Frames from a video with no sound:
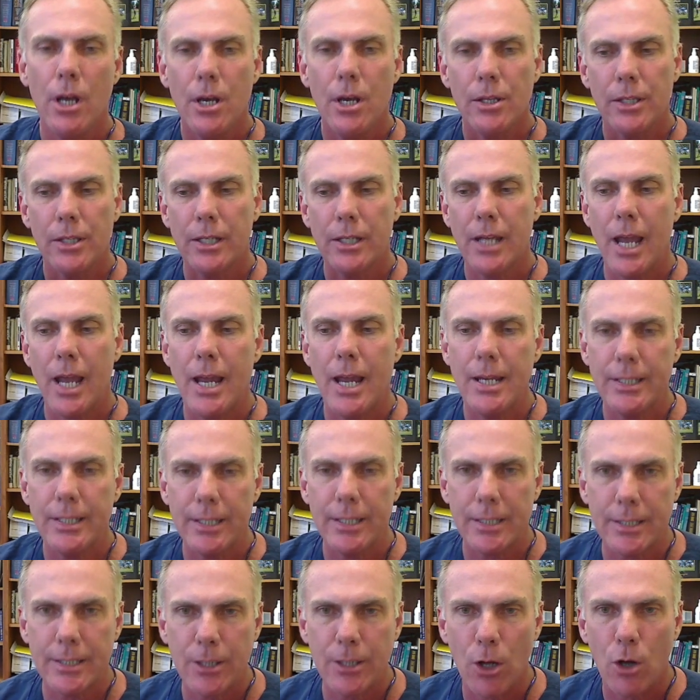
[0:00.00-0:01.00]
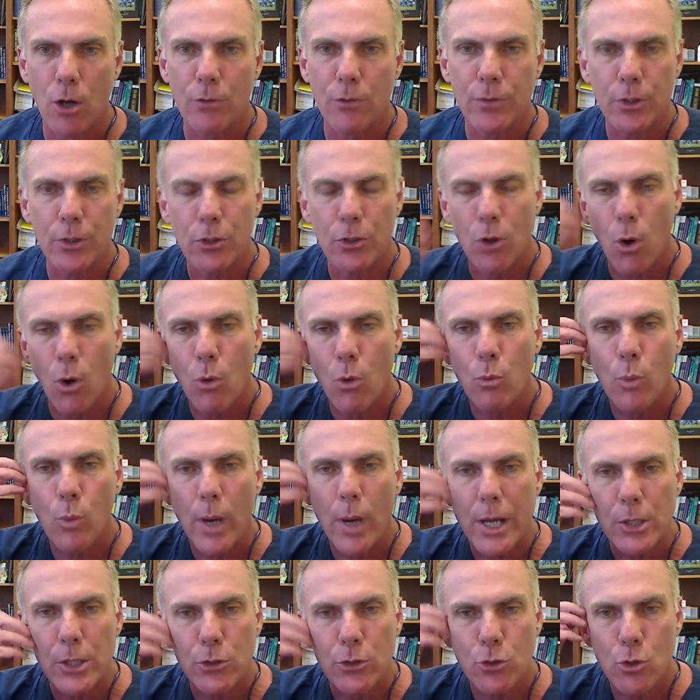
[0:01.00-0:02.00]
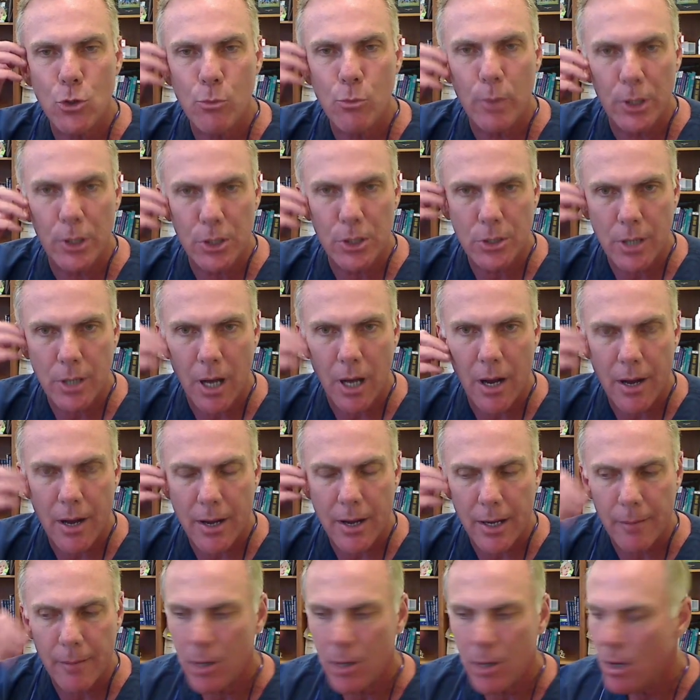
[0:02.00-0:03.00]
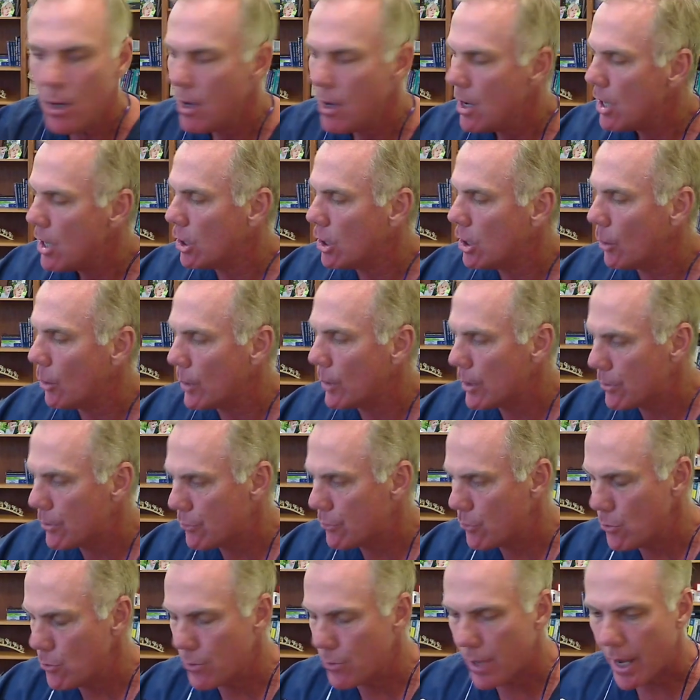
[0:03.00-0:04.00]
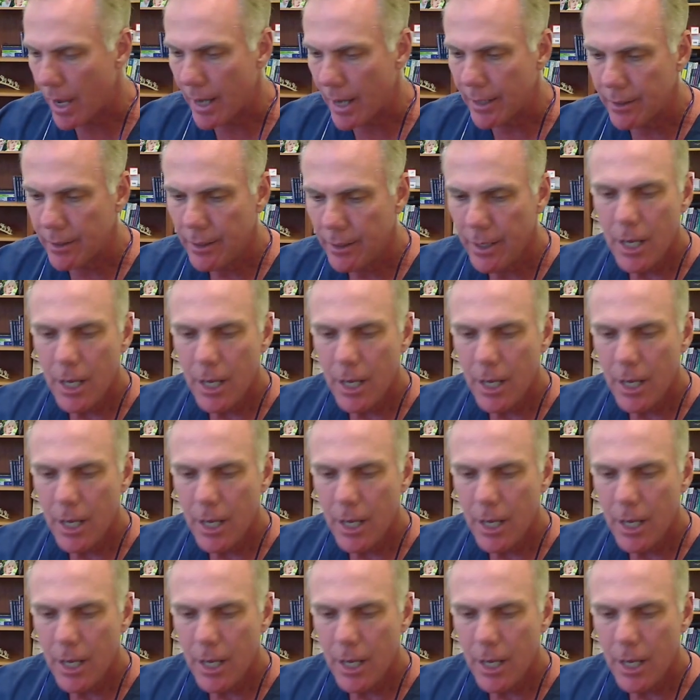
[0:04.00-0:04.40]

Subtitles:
the case itself and don't waste too much time going through that.